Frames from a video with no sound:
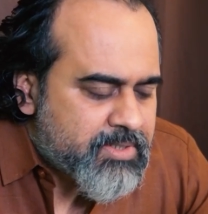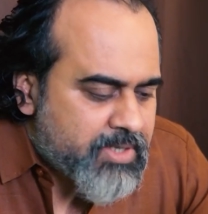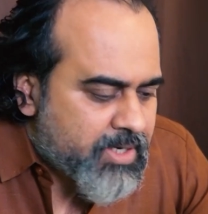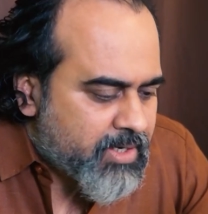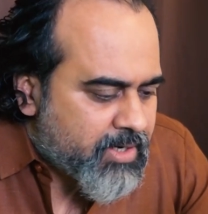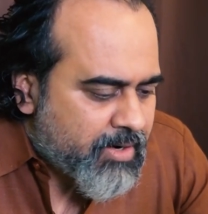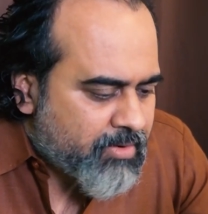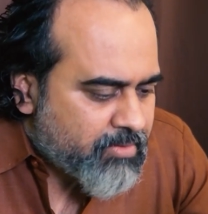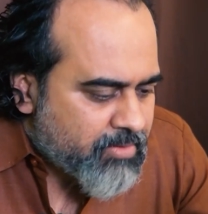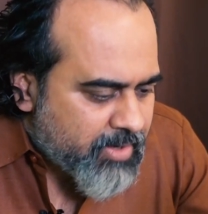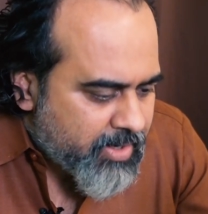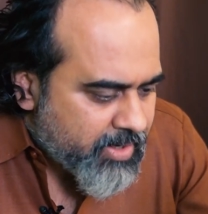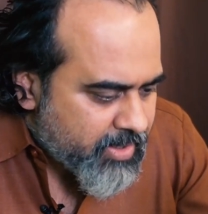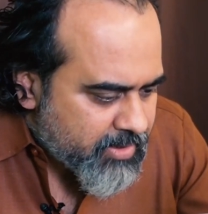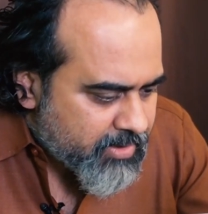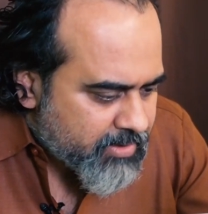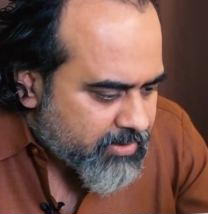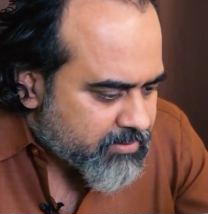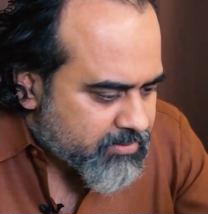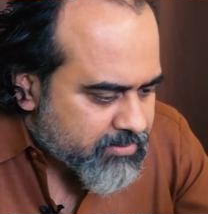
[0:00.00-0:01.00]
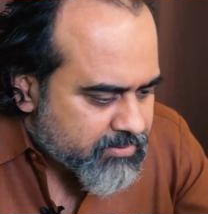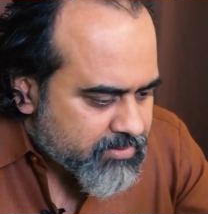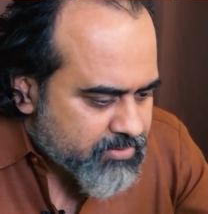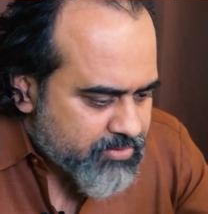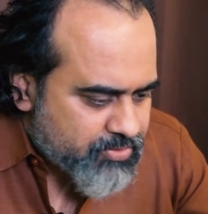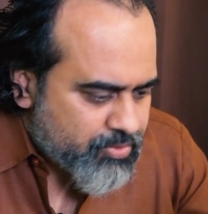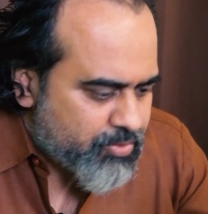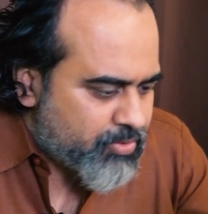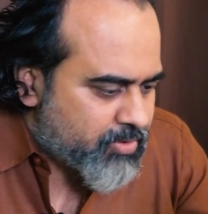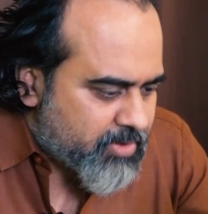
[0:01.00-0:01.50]
stick out like a
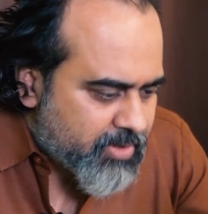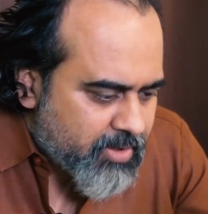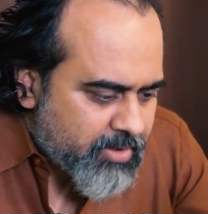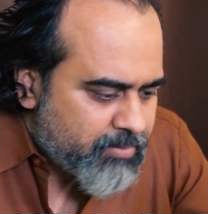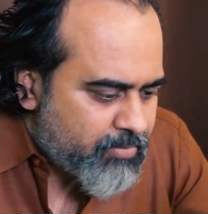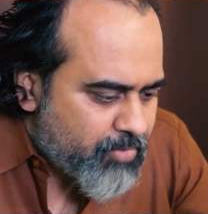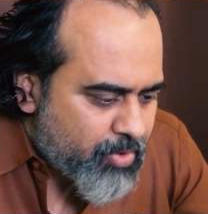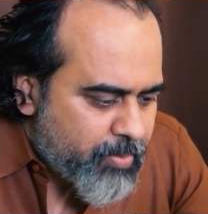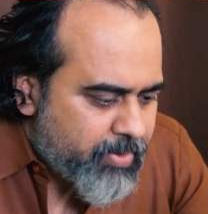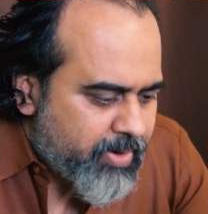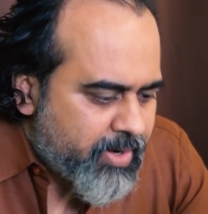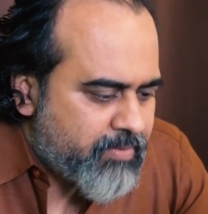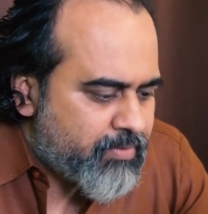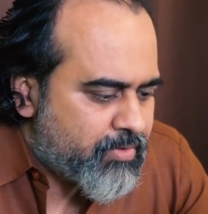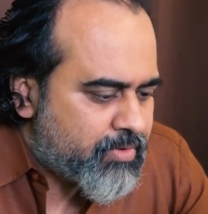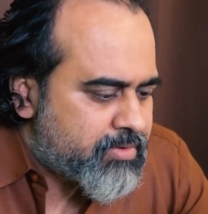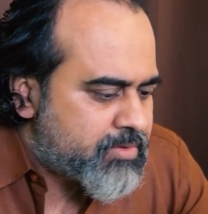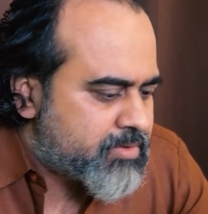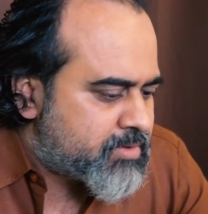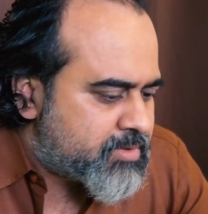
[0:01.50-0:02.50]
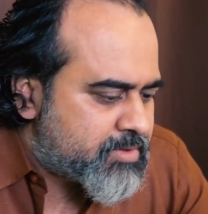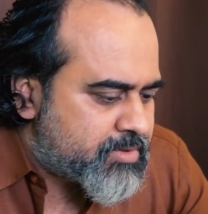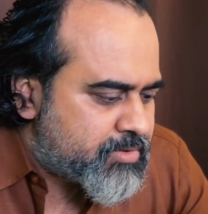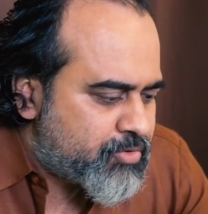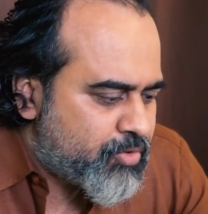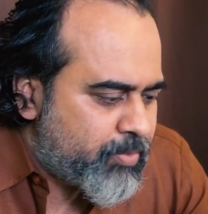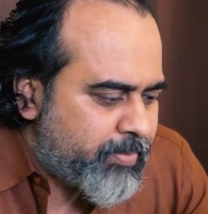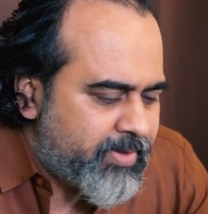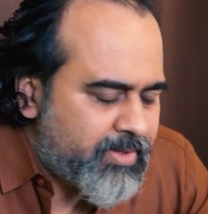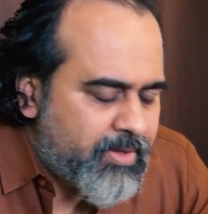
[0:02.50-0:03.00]
sore thumb. Nobody
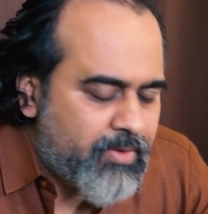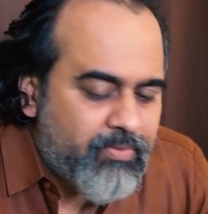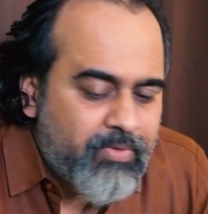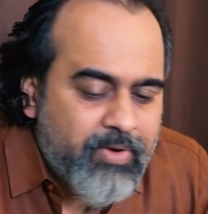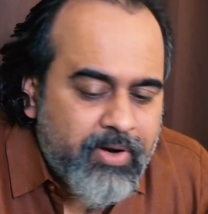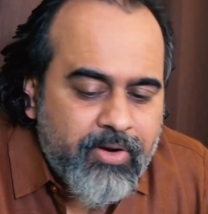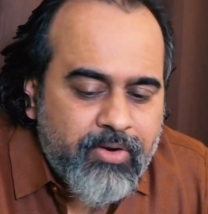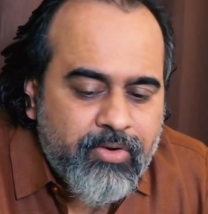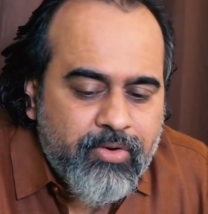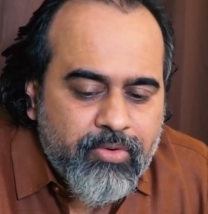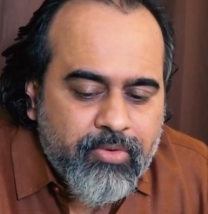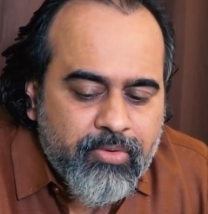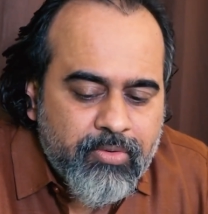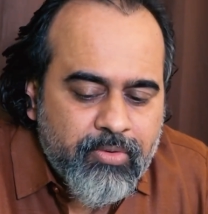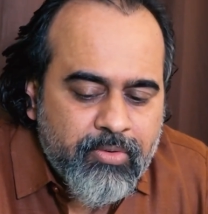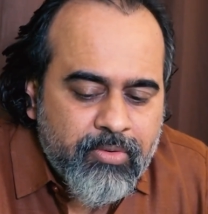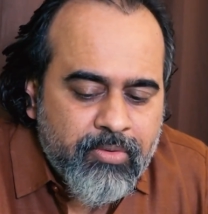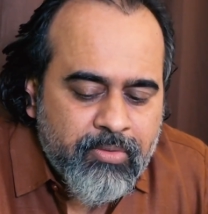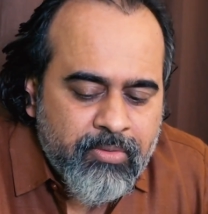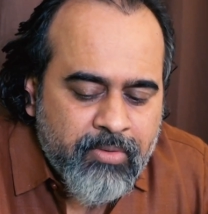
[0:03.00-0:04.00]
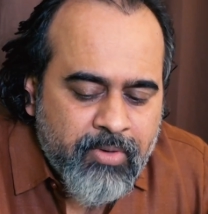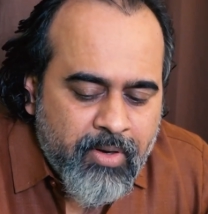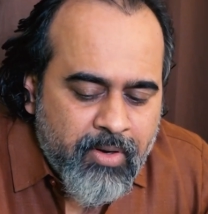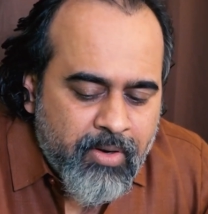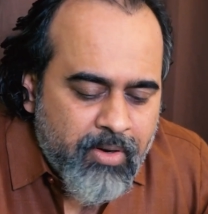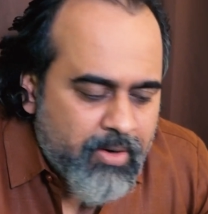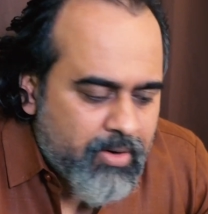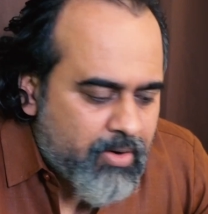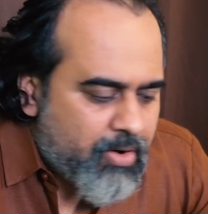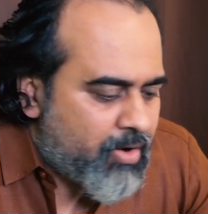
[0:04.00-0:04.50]
wants to be the one to
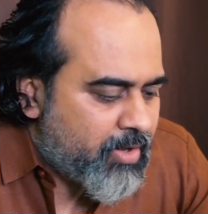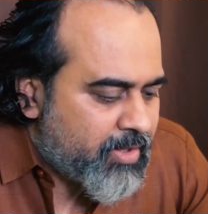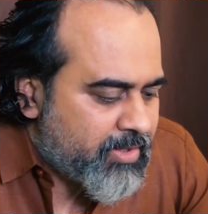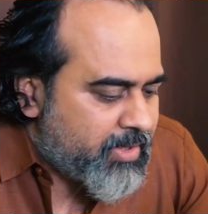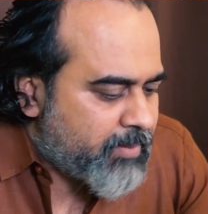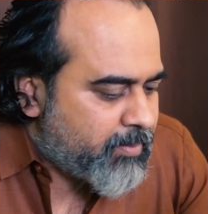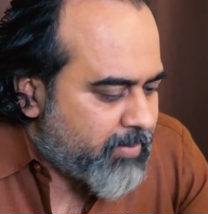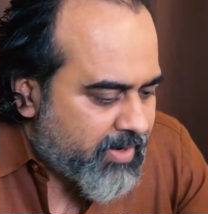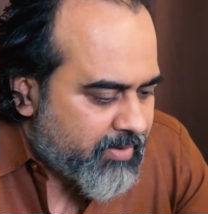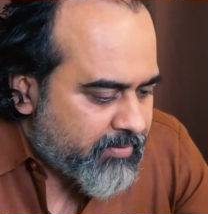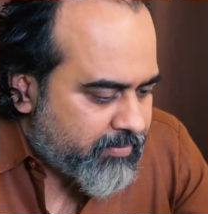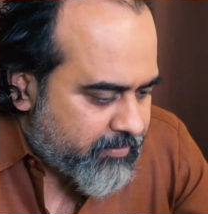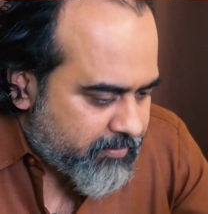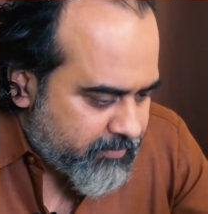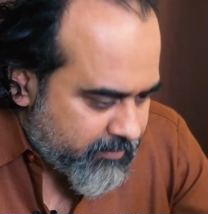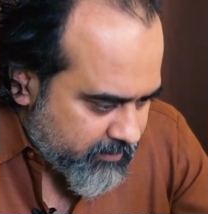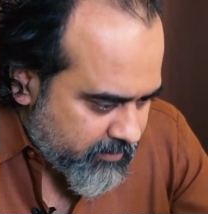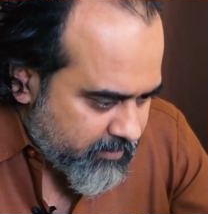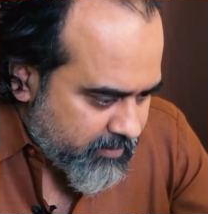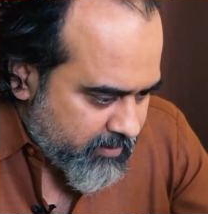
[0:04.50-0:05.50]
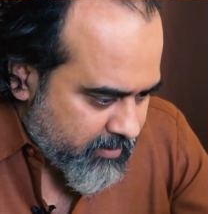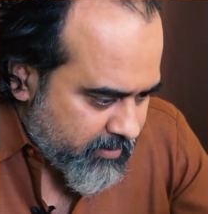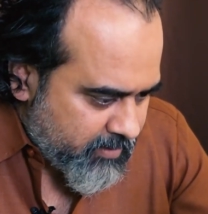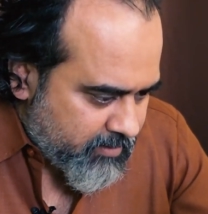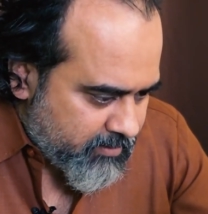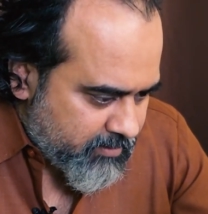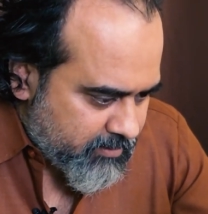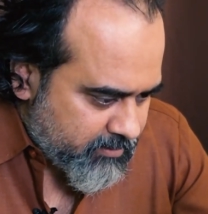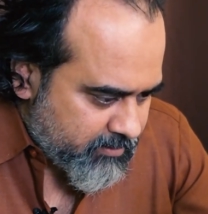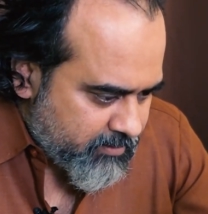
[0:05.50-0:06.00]
call the bluff.
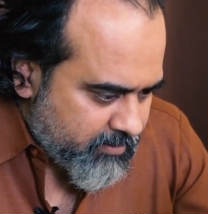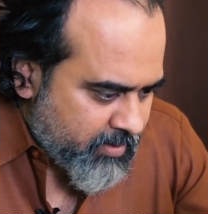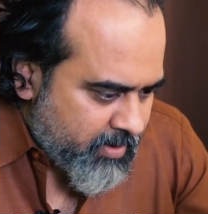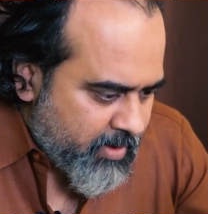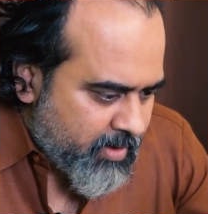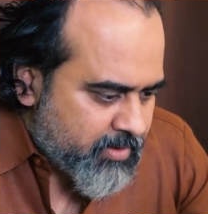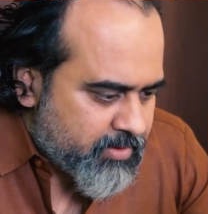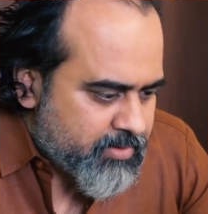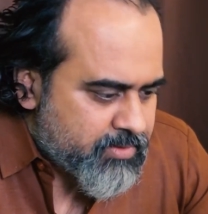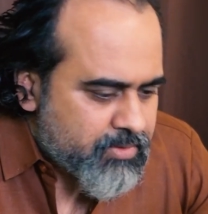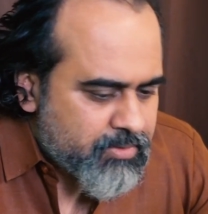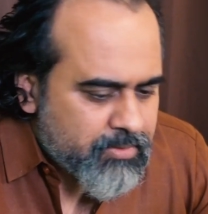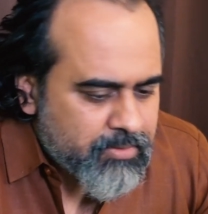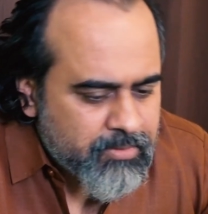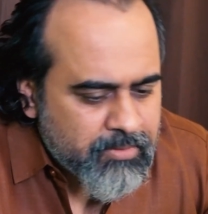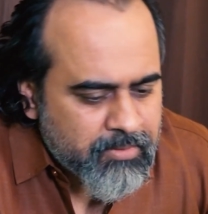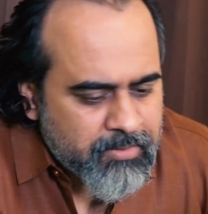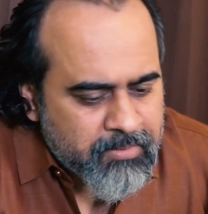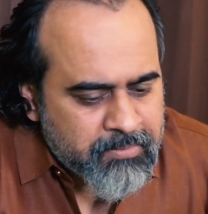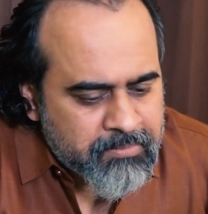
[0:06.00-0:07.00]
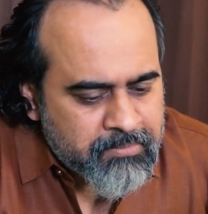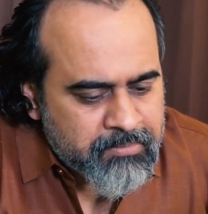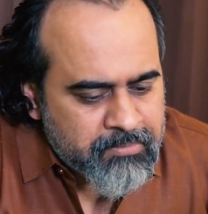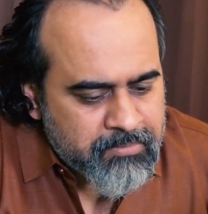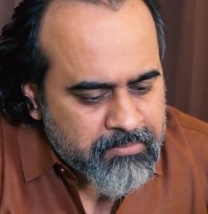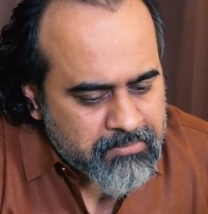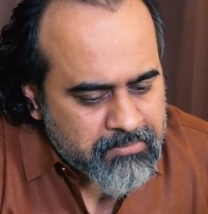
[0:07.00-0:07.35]
So